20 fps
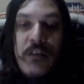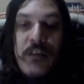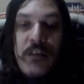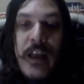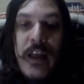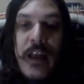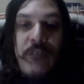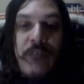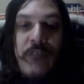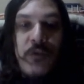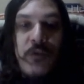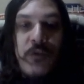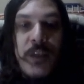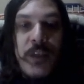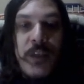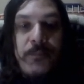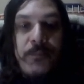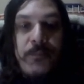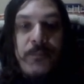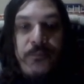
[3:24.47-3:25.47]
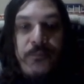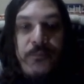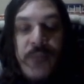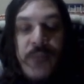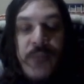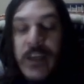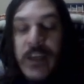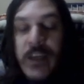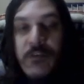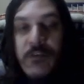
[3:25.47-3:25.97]
f3
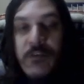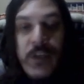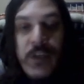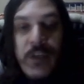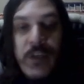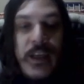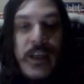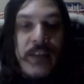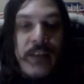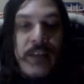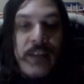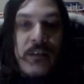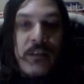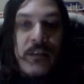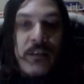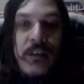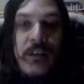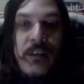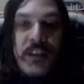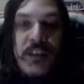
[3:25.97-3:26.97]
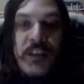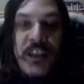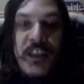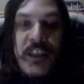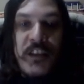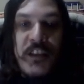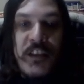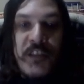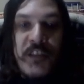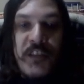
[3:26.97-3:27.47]
knight f3 and
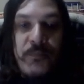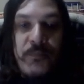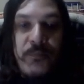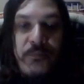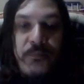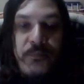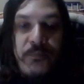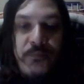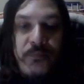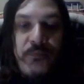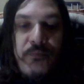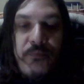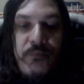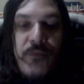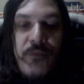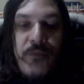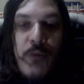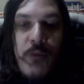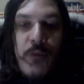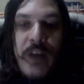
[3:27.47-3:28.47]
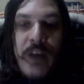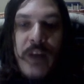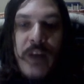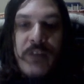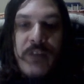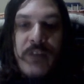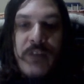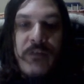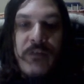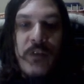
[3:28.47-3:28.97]
d6 we have
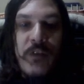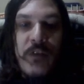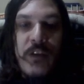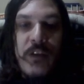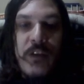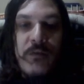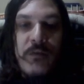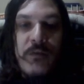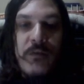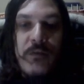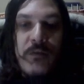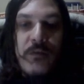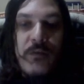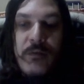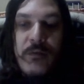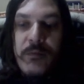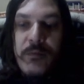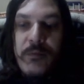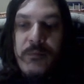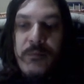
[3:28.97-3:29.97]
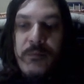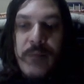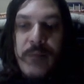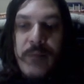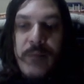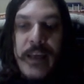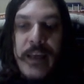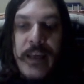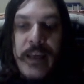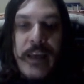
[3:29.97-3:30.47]
d4
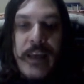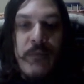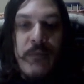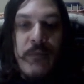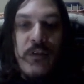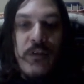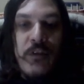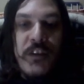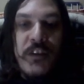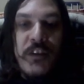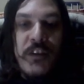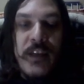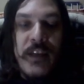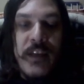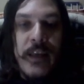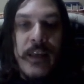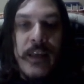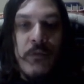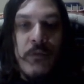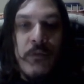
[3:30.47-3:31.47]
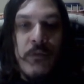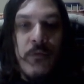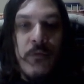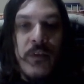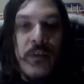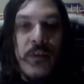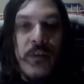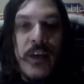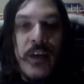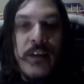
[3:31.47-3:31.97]
black captures knight capture
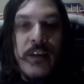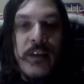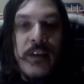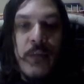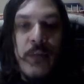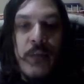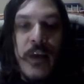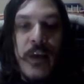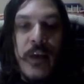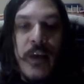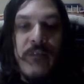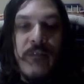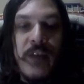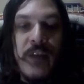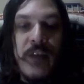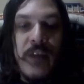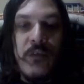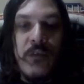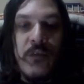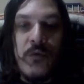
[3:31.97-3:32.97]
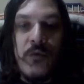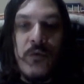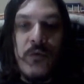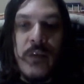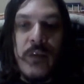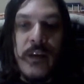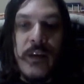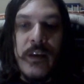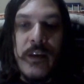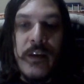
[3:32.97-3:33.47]
with the knight and we have knight to
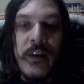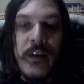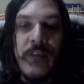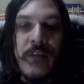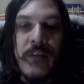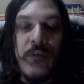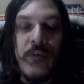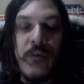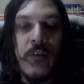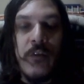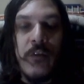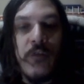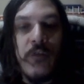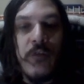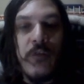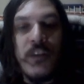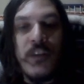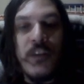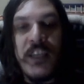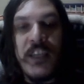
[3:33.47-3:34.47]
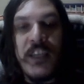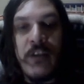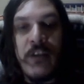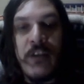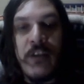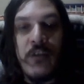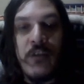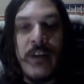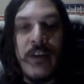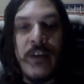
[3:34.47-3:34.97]
e4 of course I'm uh,
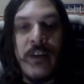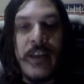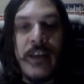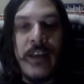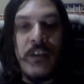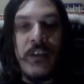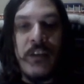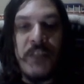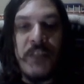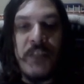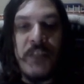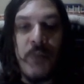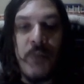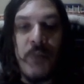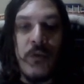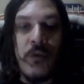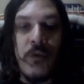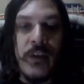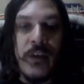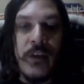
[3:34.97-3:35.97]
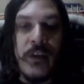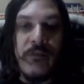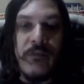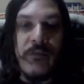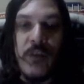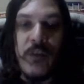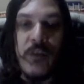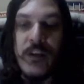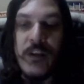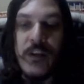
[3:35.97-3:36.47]
trying to attack this pawn on e4